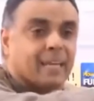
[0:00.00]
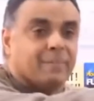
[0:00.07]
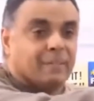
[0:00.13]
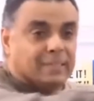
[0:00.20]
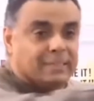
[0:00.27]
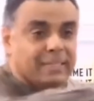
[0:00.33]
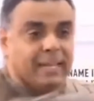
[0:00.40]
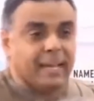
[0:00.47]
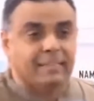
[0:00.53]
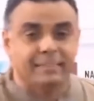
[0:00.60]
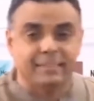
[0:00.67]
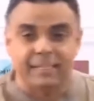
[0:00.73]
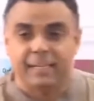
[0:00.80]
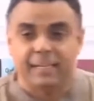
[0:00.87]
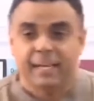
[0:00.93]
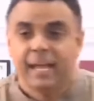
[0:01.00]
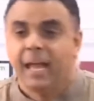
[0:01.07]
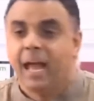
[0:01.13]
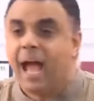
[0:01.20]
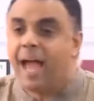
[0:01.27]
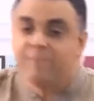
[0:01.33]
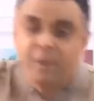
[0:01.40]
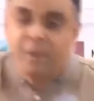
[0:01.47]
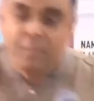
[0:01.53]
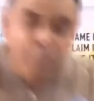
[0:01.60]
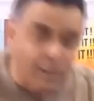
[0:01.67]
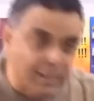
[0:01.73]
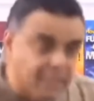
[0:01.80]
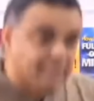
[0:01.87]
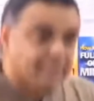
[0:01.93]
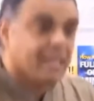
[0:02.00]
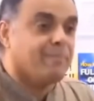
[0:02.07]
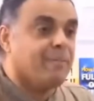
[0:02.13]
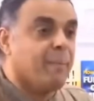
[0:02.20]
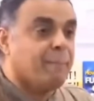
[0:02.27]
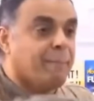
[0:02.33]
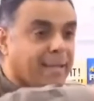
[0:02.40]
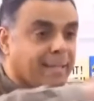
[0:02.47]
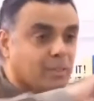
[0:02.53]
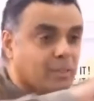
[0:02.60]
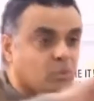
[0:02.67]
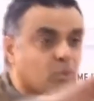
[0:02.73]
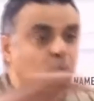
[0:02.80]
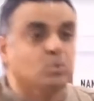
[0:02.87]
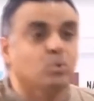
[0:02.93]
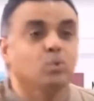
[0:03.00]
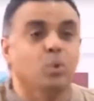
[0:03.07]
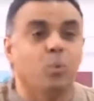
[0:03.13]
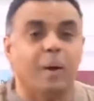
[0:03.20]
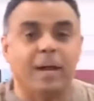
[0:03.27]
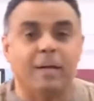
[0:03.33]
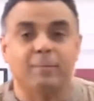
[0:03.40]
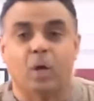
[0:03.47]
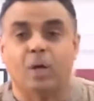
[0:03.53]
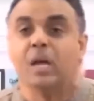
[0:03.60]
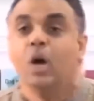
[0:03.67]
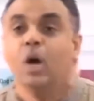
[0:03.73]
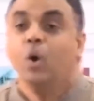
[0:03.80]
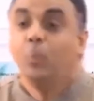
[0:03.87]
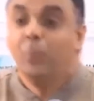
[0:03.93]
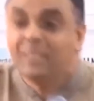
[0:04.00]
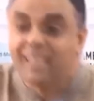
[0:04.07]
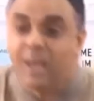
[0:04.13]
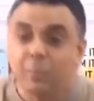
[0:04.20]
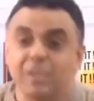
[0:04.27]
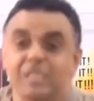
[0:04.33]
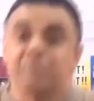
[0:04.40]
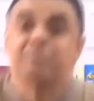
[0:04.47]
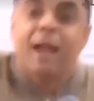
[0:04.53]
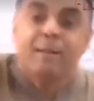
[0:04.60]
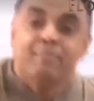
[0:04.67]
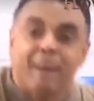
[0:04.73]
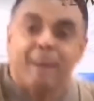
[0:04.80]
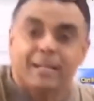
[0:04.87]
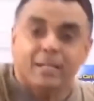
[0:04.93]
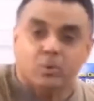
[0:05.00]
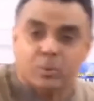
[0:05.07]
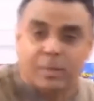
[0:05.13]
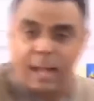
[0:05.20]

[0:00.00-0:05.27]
TNT. Everybody is giving money to do whatever, because we say we spend money to come to